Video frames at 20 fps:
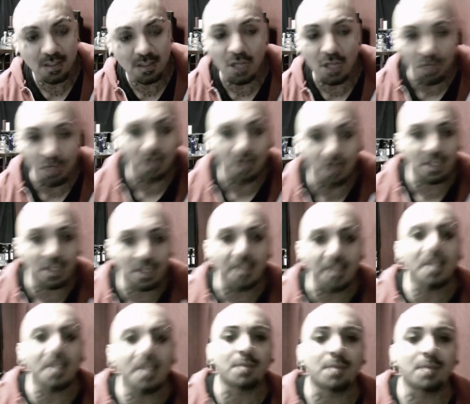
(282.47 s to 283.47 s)
Are you, are you
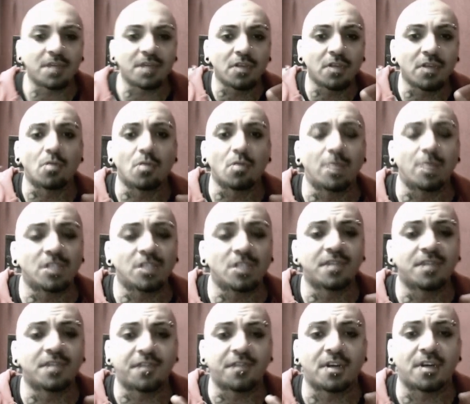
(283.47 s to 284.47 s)
getting it? I'm giving you a bunch of
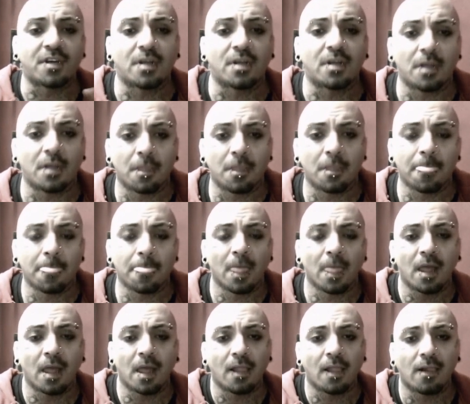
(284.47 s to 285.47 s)
different
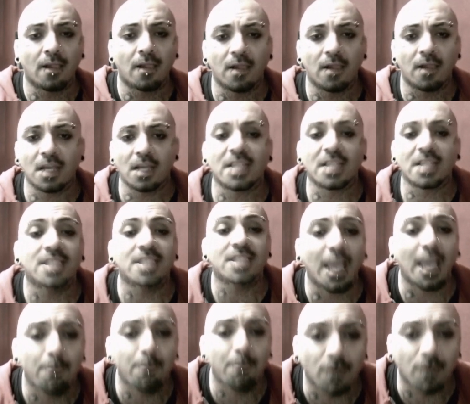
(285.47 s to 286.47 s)

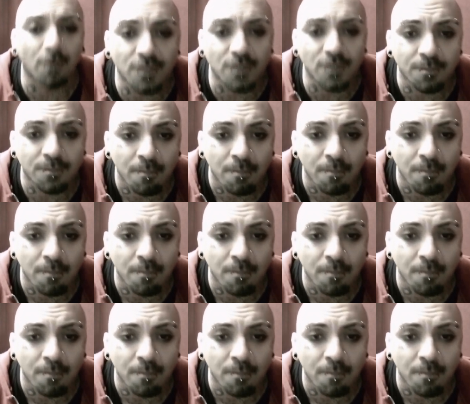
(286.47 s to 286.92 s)
examples